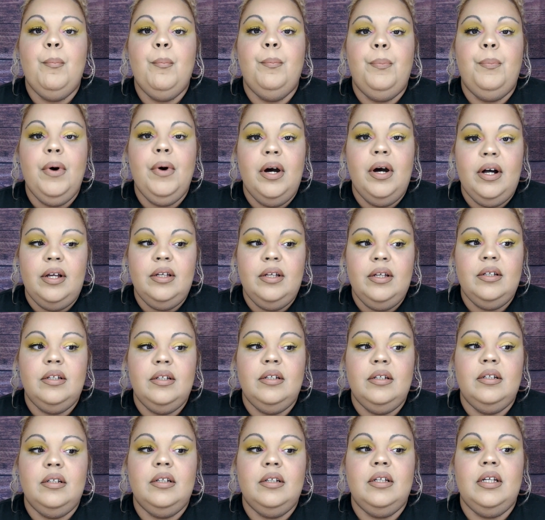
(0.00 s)
But
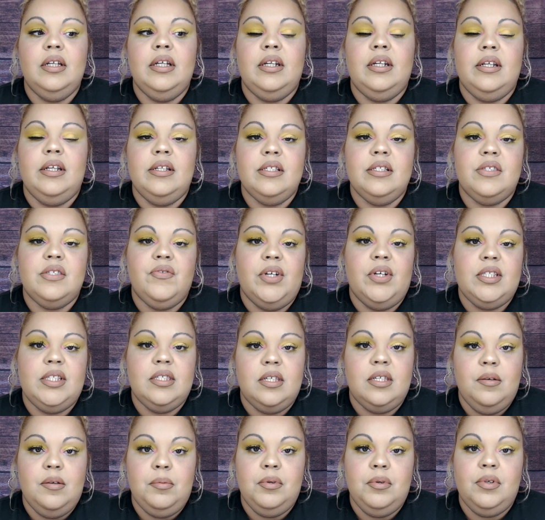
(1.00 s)
it is
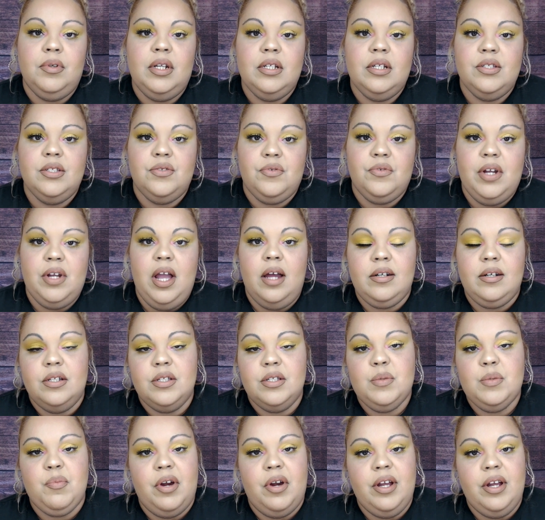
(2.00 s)
Fenty Beauty, is
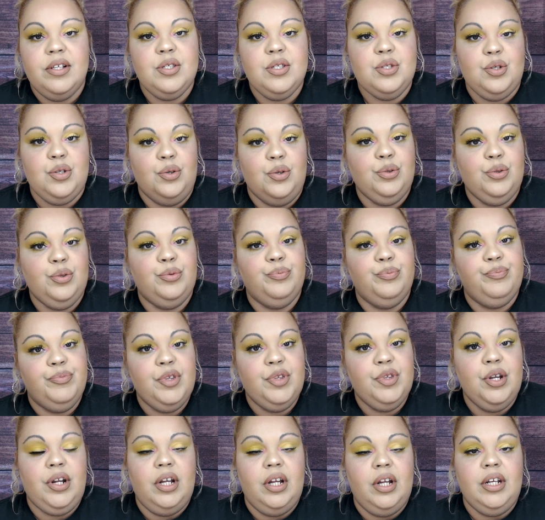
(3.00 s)
Rihanna's brand, so
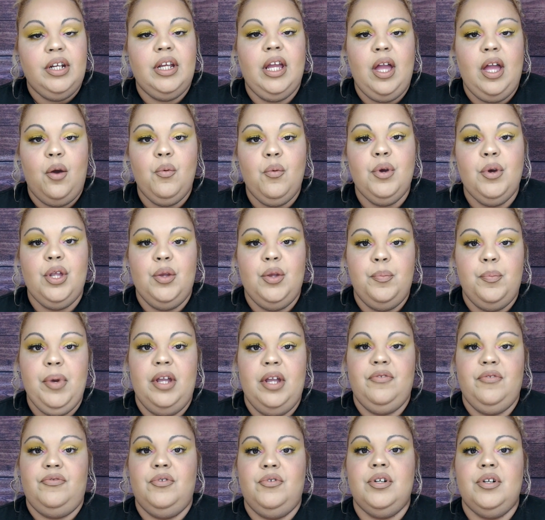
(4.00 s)
you're going to get what you
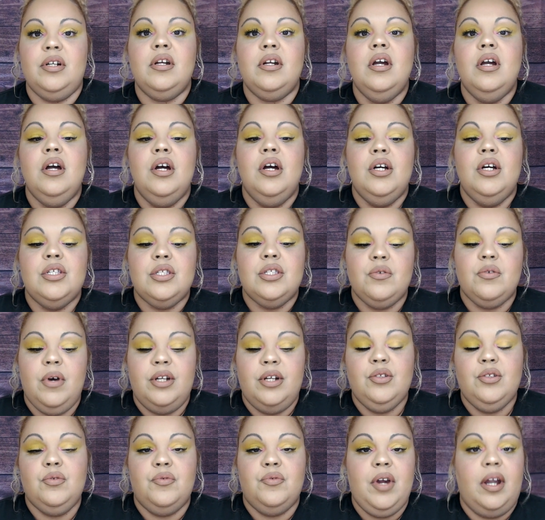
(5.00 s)
pay for. So
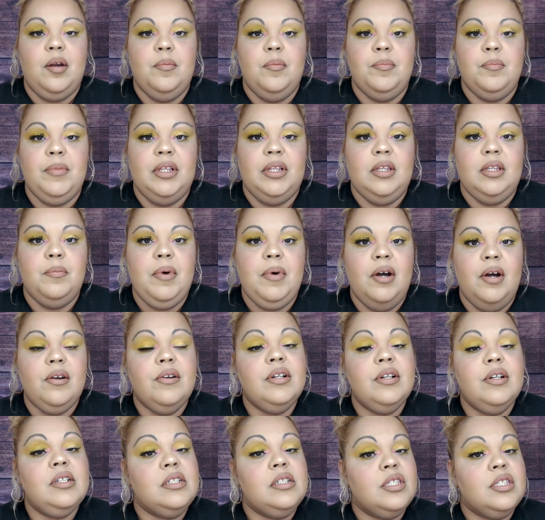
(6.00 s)
I do recommend the powder,
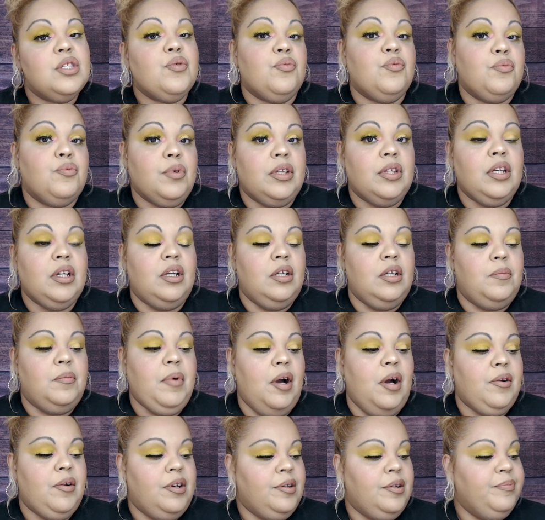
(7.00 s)
and it's a really good
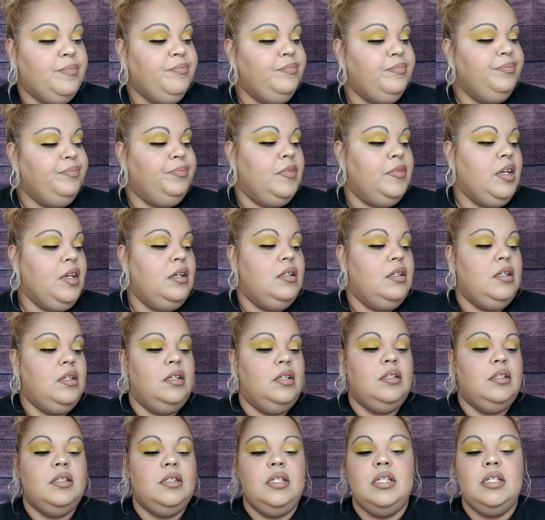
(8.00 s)
powder.
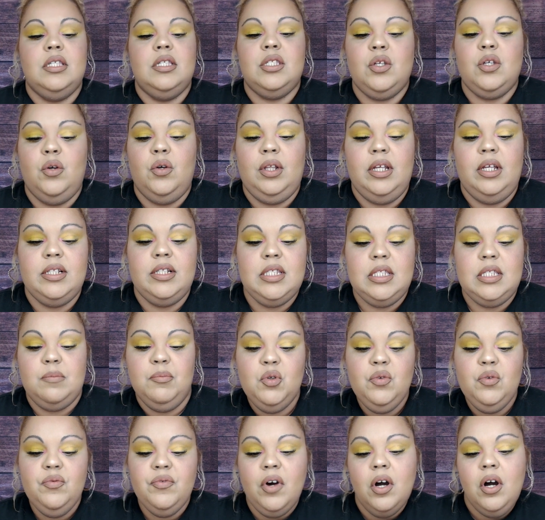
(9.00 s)
So let's
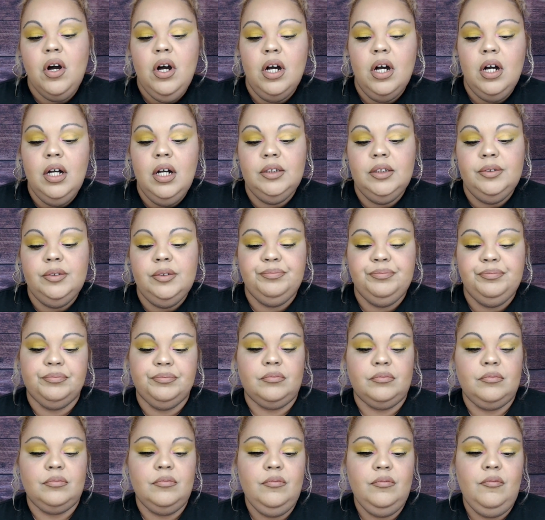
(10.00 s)
move on.
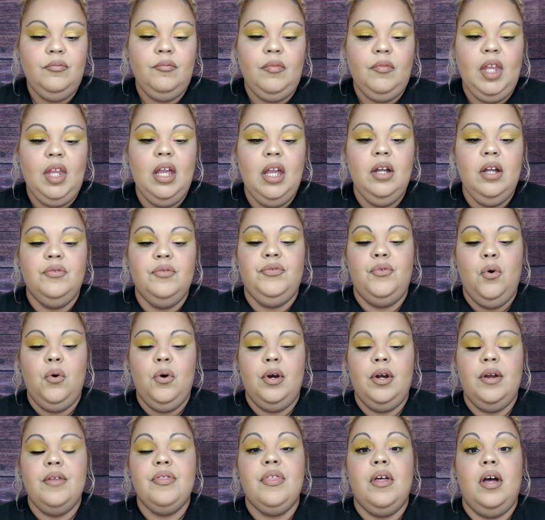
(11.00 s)

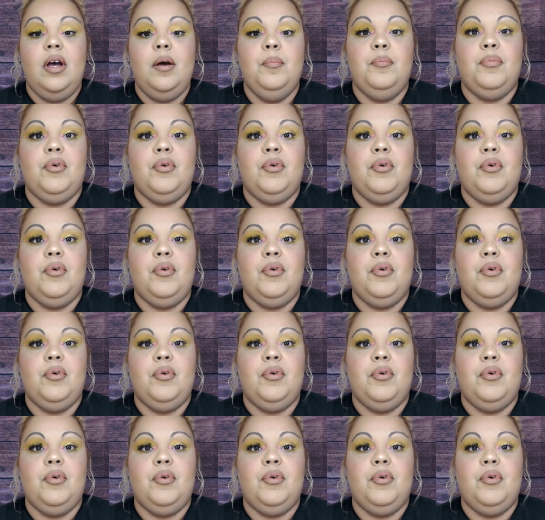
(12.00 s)
For the